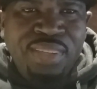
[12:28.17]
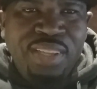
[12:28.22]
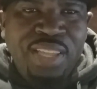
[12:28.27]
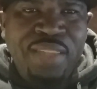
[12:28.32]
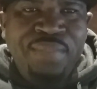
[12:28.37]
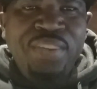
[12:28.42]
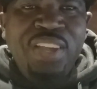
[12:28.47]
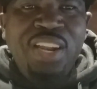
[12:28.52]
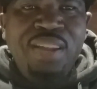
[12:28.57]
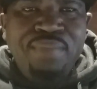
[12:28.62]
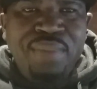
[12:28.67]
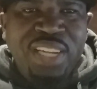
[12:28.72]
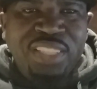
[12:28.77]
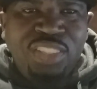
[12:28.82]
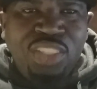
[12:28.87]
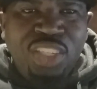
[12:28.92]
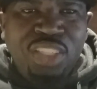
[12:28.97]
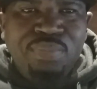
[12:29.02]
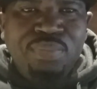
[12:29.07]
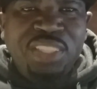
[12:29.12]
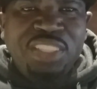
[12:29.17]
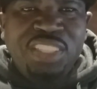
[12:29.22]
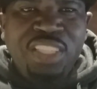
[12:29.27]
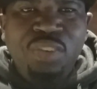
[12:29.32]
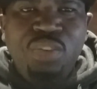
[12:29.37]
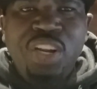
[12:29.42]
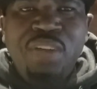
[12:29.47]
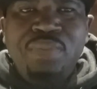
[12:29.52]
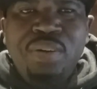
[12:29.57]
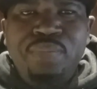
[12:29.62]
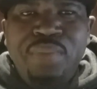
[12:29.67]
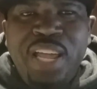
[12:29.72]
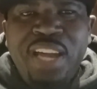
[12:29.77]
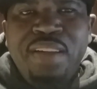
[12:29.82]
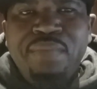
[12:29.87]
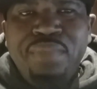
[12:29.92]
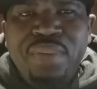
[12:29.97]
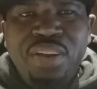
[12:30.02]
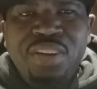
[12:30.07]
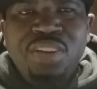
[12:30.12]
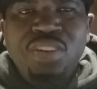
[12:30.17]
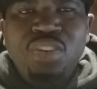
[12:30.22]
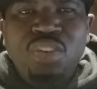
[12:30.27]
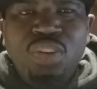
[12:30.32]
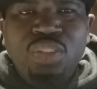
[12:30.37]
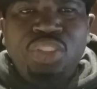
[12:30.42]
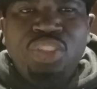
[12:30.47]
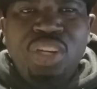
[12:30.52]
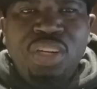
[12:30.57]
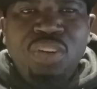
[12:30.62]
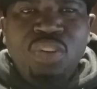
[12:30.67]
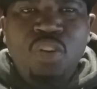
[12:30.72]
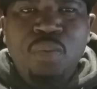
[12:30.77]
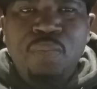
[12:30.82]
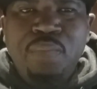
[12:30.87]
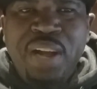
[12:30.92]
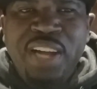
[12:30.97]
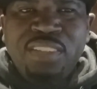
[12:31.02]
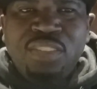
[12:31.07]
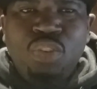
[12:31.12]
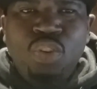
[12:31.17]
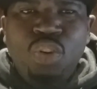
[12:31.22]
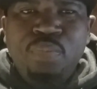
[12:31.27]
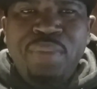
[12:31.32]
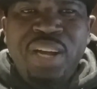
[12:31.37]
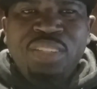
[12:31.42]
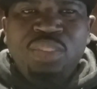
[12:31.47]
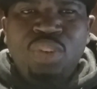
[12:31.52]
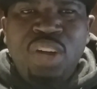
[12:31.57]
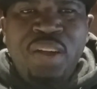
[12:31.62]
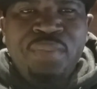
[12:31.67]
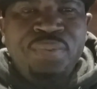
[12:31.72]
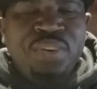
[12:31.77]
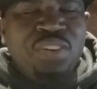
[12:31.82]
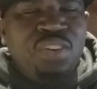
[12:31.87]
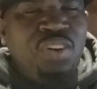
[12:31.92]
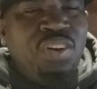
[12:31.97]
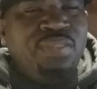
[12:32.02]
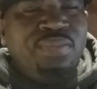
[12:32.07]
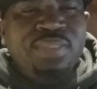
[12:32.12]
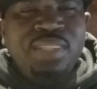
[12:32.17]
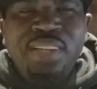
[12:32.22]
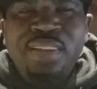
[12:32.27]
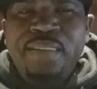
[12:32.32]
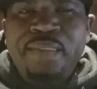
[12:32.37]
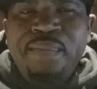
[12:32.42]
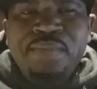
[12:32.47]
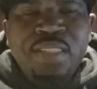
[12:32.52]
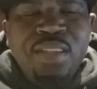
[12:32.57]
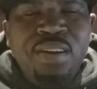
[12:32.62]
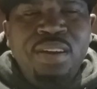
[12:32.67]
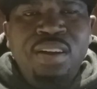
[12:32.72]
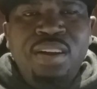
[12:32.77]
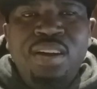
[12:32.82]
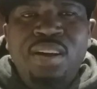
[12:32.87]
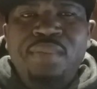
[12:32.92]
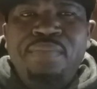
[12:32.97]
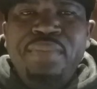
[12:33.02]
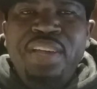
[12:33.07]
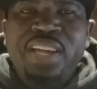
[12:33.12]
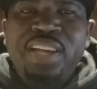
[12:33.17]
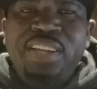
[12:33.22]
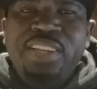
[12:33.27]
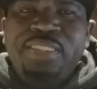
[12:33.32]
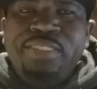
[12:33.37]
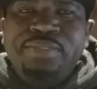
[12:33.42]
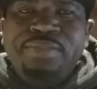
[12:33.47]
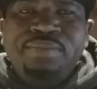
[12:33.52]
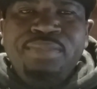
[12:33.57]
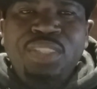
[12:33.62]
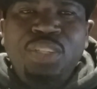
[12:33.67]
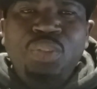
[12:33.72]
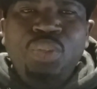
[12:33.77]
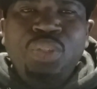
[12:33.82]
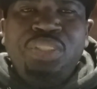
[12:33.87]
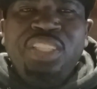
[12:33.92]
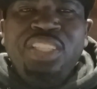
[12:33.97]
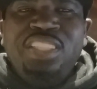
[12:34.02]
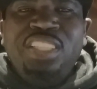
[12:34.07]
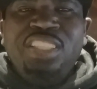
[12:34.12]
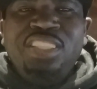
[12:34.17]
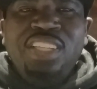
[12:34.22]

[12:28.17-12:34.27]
If anybody talking about, say, whatever, black American going to going back to Africa, oh, man, you think